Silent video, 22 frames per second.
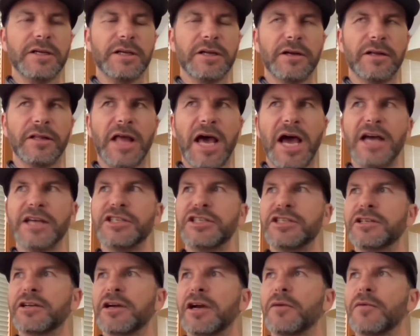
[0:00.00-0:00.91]

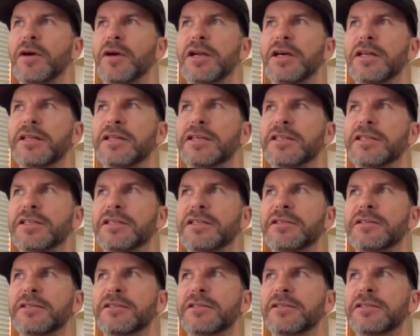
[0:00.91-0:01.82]
Last year I went on this
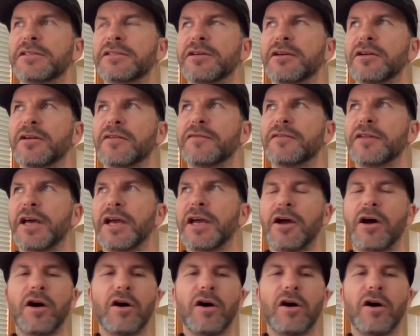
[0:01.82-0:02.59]
sort of like